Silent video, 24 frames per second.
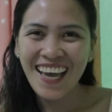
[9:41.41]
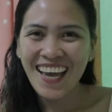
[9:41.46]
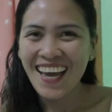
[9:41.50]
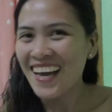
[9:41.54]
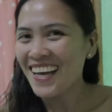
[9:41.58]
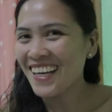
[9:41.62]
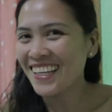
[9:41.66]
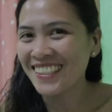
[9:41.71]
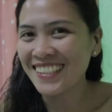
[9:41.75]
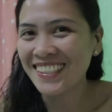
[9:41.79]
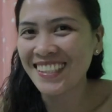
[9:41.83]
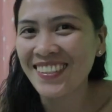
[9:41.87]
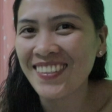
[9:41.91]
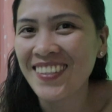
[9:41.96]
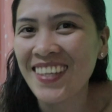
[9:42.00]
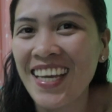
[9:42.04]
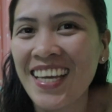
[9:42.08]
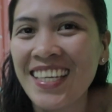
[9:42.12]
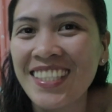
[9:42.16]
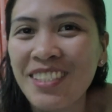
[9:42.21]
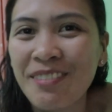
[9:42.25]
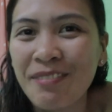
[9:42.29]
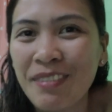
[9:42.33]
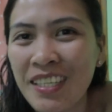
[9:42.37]
And I'll see you
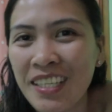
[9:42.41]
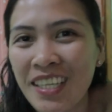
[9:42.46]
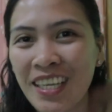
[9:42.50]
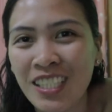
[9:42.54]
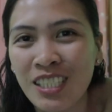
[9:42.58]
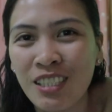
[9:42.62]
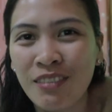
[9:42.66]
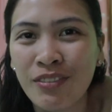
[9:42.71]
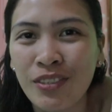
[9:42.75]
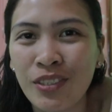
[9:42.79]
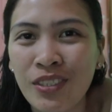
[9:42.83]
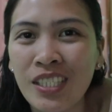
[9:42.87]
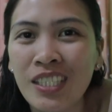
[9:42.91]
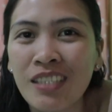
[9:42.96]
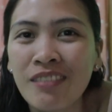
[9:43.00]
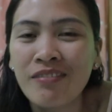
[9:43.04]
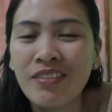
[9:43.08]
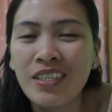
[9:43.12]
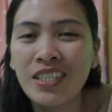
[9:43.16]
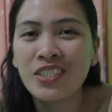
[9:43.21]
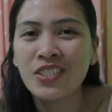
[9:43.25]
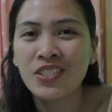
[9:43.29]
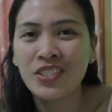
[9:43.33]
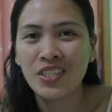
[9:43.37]
guys on my next food,
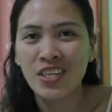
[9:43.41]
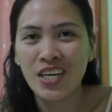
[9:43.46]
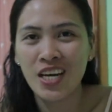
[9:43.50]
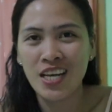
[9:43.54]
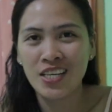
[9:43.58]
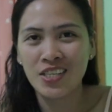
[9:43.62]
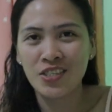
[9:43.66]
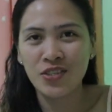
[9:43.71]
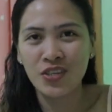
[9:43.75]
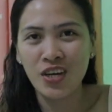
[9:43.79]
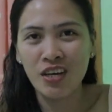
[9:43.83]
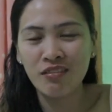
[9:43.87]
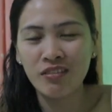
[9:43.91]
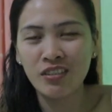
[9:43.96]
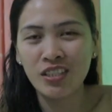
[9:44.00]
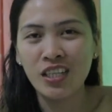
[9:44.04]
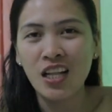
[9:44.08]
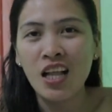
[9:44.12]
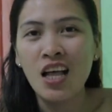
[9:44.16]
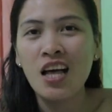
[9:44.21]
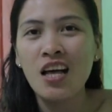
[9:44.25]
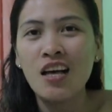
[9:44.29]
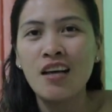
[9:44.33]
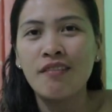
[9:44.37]
adventure, and
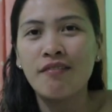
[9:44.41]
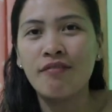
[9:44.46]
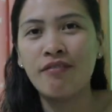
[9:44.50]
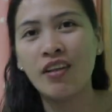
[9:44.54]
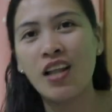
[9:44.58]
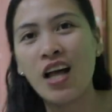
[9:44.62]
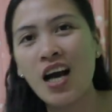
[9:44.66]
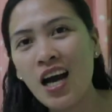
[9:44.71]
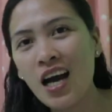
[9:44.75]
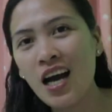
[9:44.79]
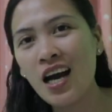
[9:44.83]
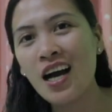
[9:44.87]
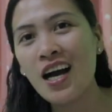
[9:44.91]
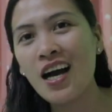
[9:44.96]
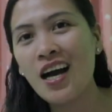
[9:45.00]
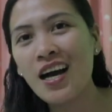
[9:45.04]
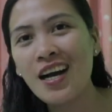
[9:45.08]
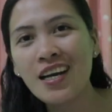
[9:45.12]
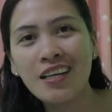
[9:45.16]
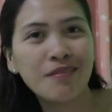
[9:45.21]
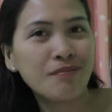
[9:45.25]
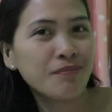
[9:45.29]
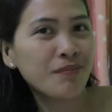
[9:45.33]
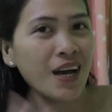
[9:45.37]
travel
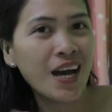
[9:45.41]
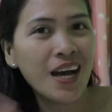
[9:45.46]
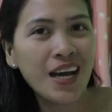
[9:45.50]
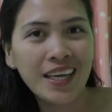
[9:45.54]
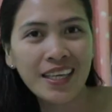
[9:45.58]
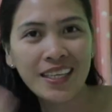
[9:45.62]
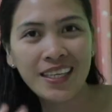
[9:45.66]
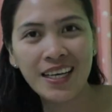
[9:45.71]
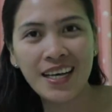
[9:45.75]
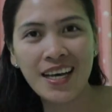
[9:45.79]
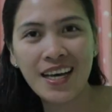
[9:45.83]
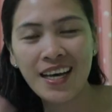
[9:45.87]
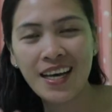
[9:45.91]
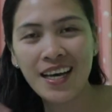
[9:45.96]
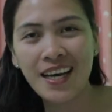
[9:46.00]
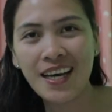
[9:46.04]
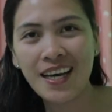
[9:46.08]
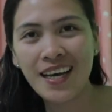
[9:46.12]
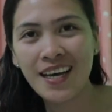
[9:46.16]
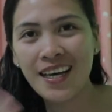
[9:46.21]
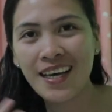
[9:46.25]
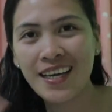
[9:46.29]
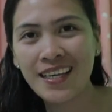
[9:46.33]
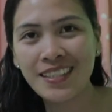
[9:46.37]
vlog. Bye,
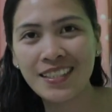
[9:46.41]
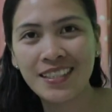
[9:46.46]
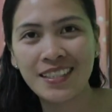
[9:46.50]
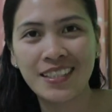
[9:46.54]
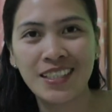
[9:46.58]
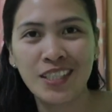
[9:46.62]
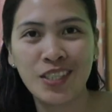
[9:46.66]
guys!